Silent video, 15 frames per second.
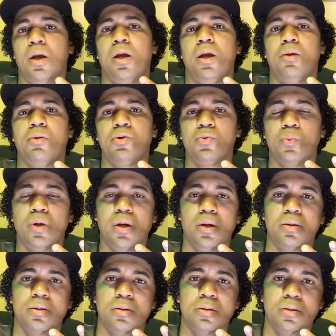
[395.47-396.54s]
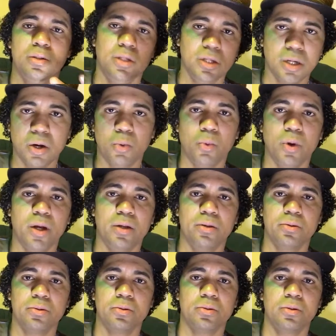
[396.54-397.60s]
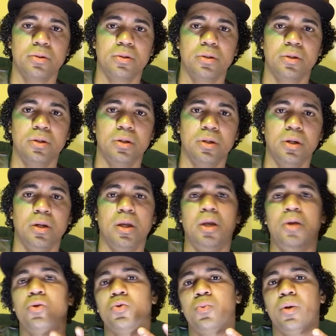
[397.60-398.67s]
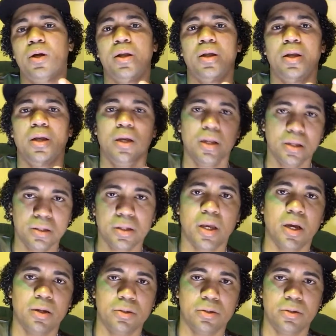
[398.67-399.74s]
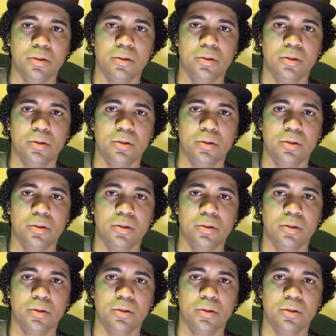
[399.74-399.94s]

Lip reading: He was with Dion Waiters. He was with Enes Kanter.